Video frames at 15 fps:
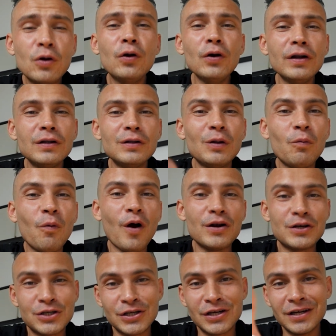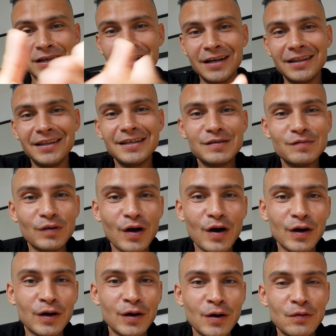couldn't watch this vlog